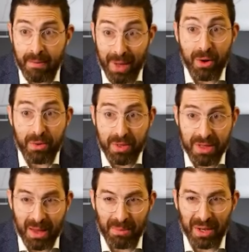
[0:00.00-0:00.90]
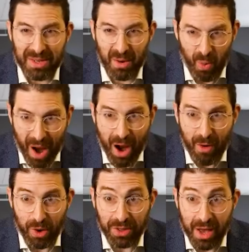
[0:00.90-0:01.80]
better than them because they're aware
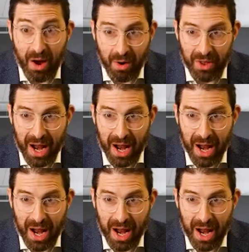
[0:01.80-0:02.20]
of what they are.